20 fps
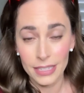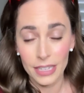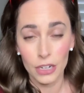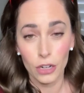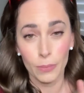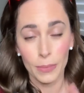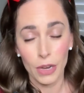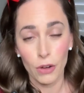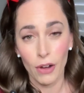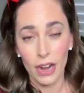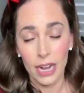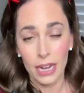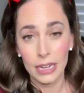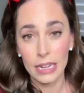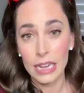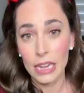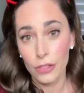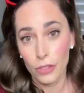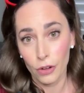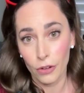It'll be great in
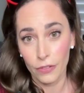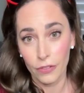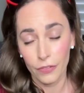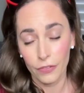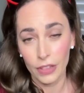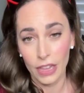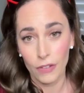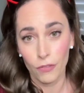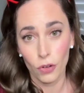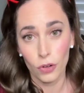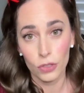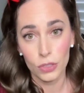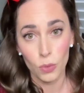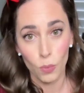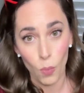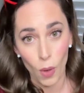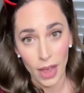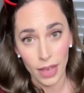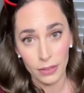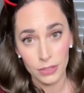either of the flavors of
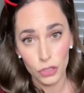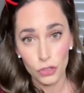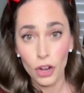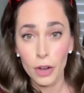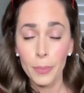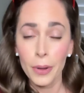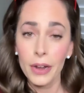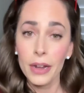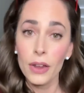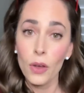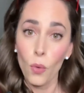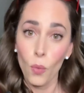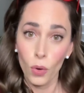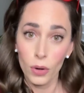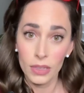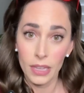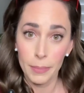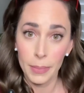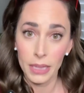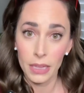wild strawberry or
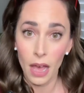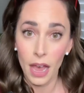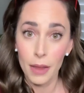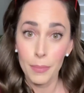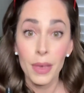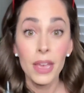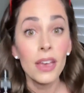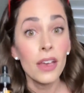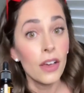lemon lime.